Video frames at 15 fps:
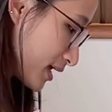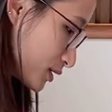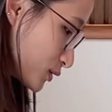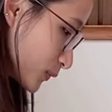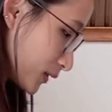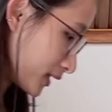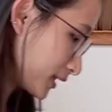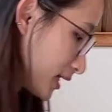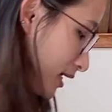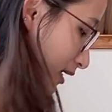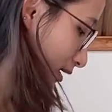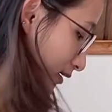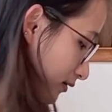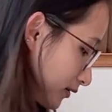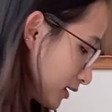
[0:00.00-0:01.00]
Next one,
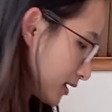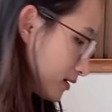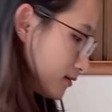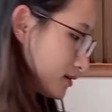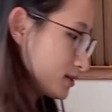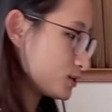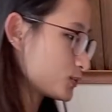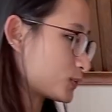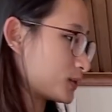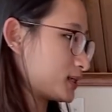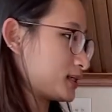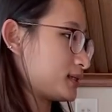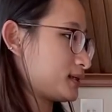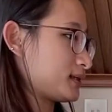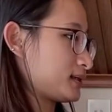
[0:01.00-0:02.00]
okay, this
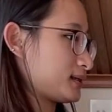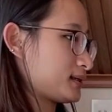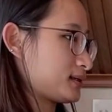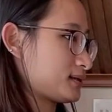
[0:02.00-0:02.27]
one.